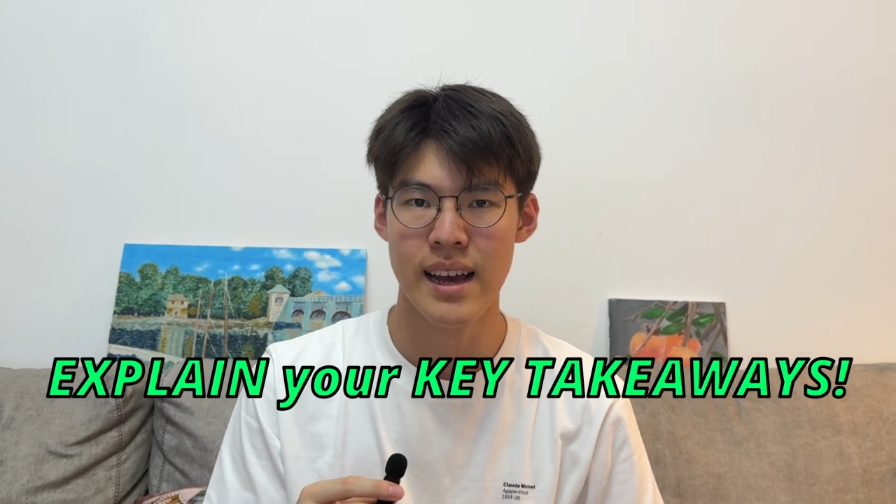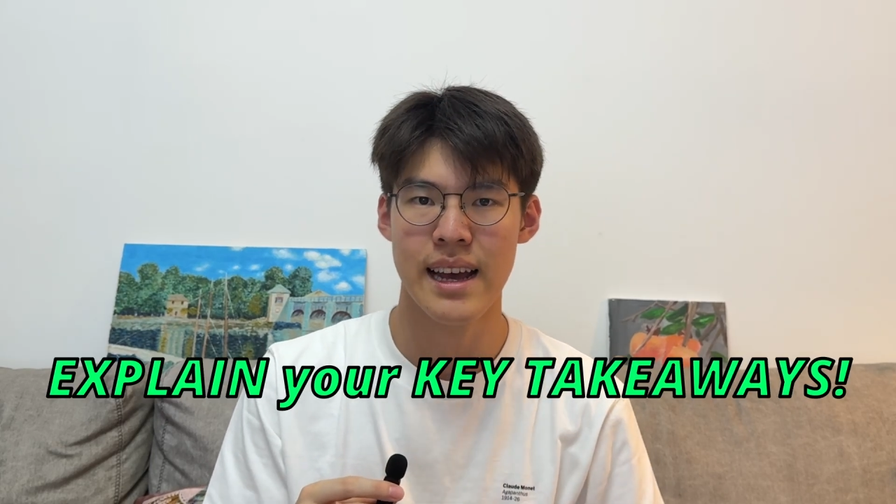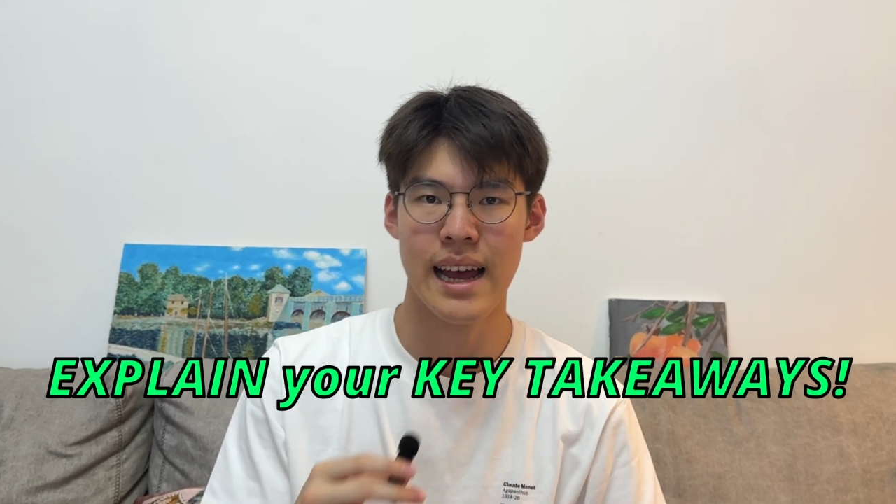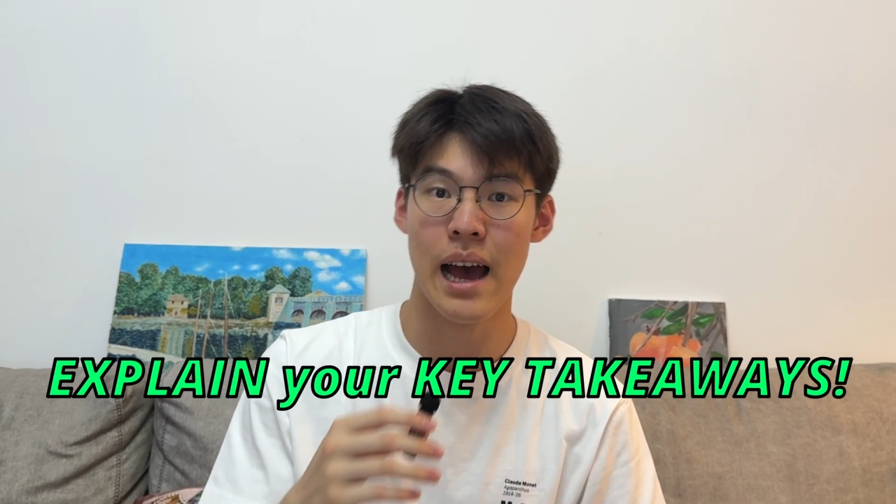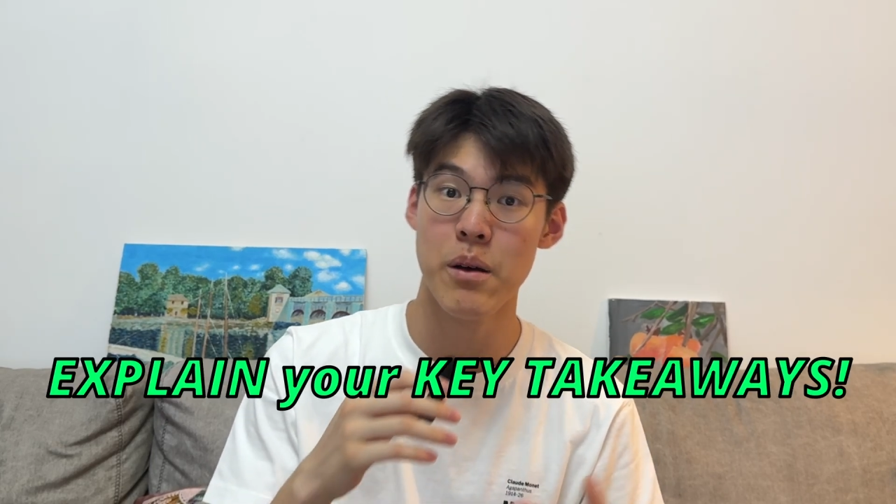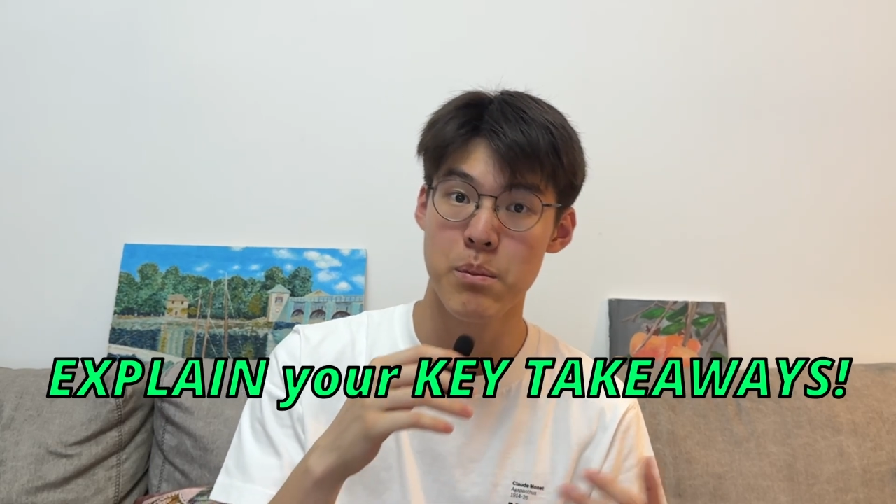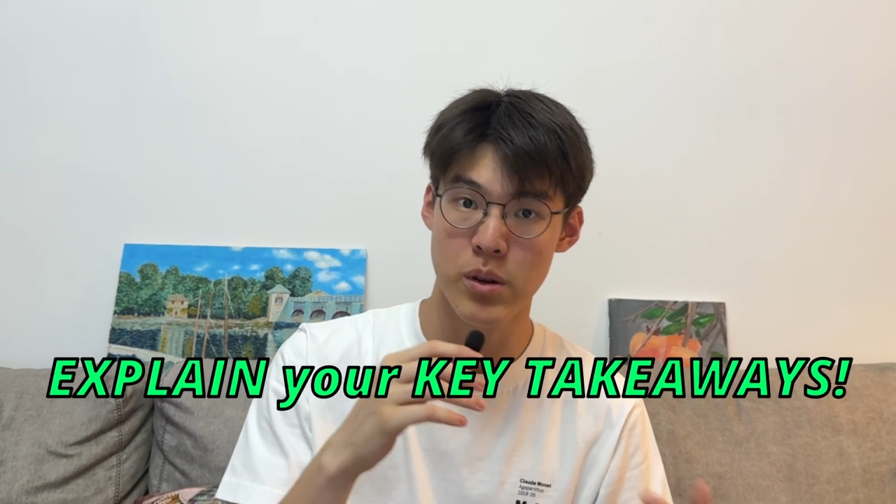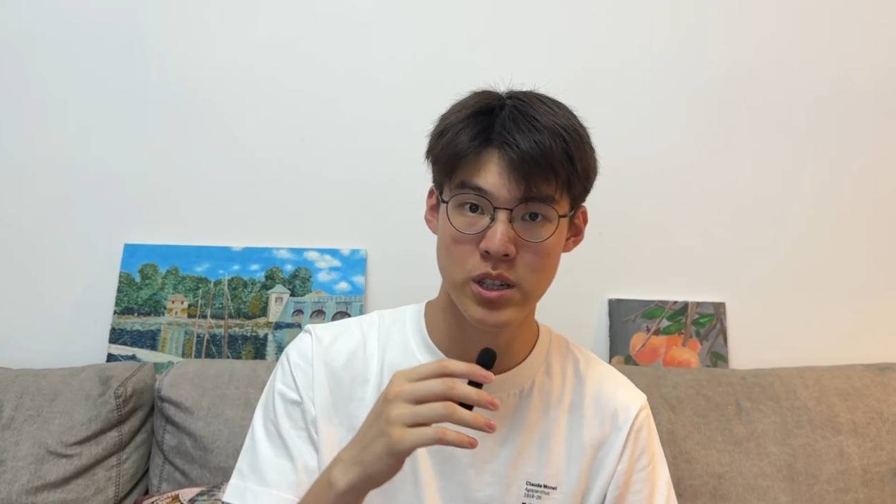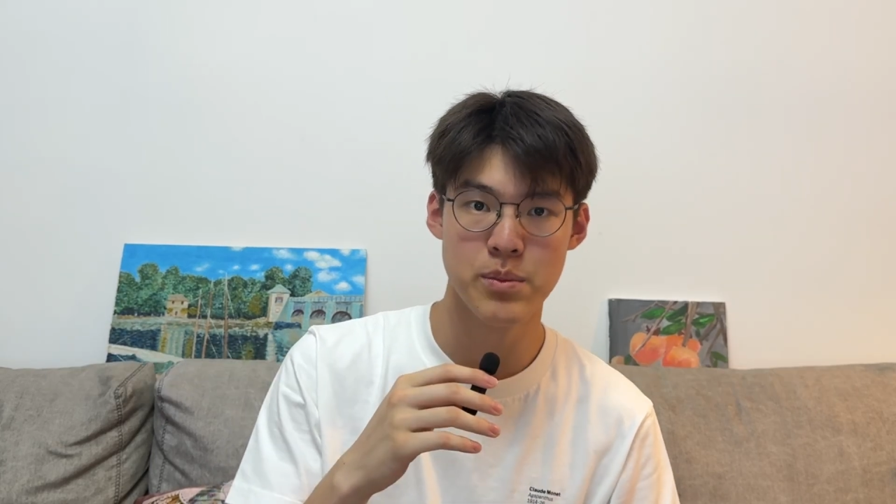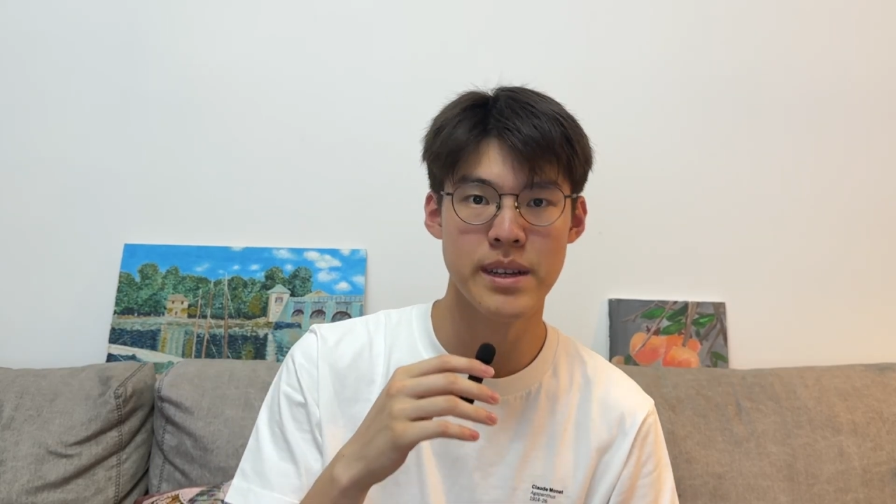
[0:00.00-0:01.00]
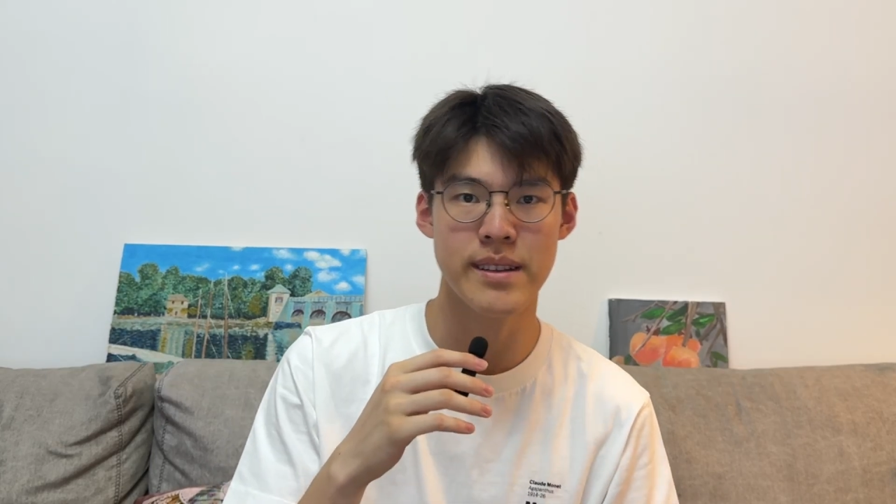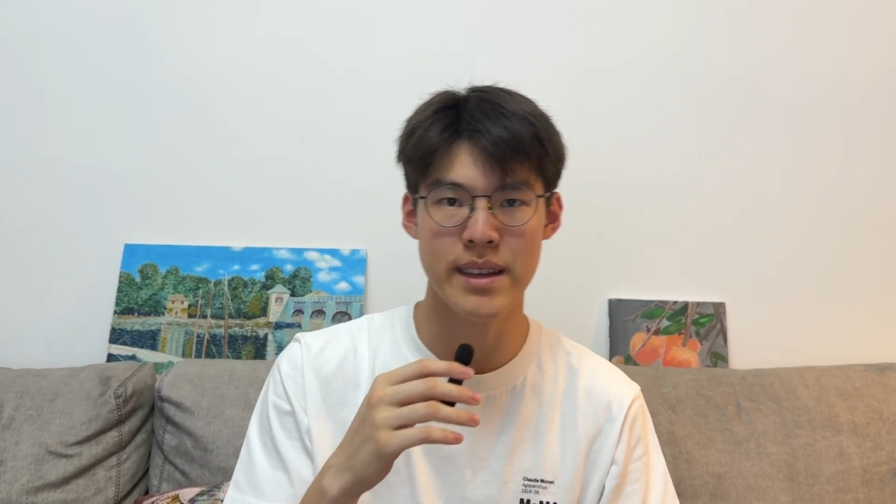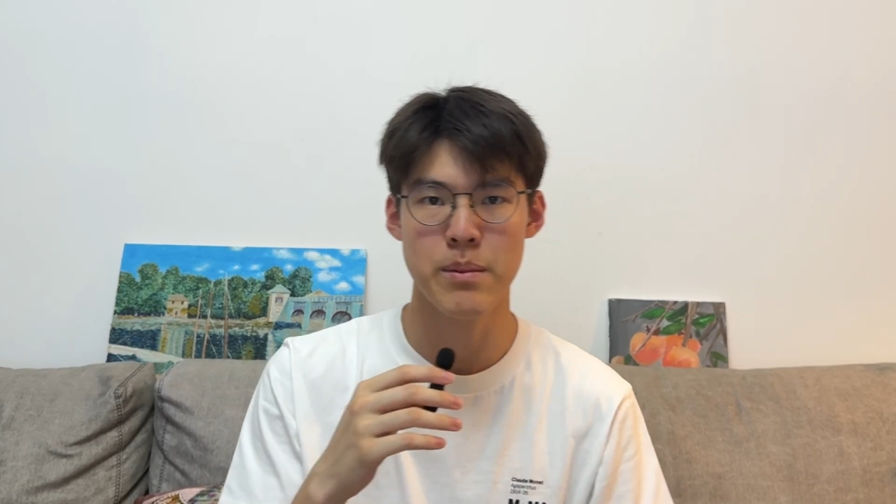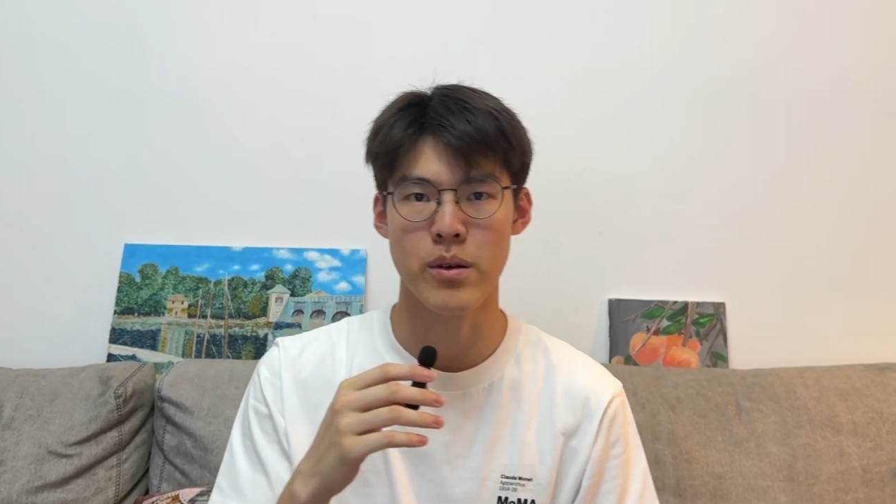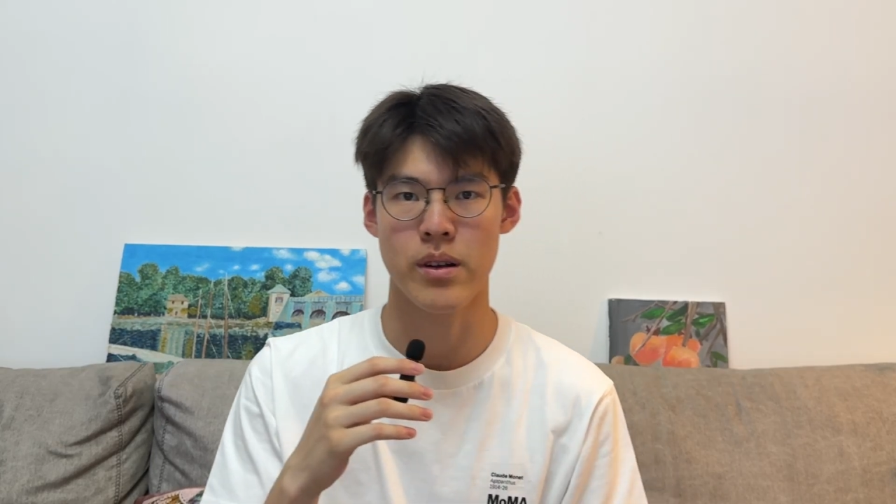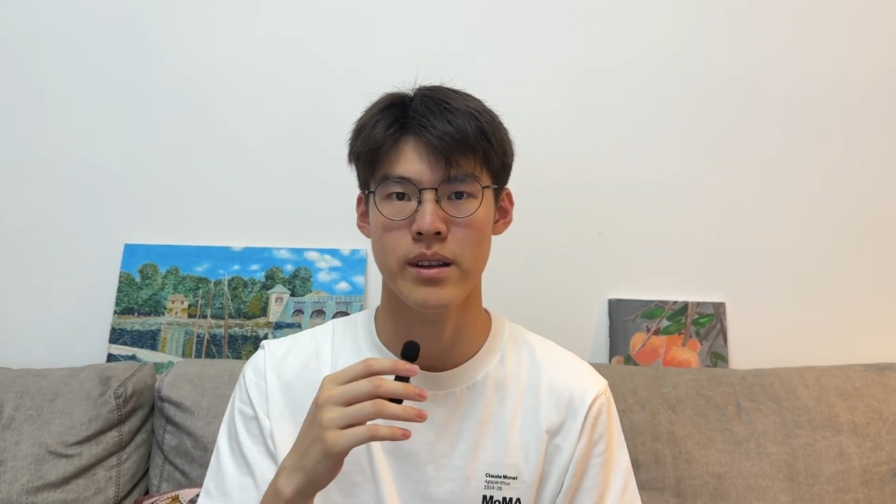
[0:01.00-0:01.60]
and how it pushed me deeper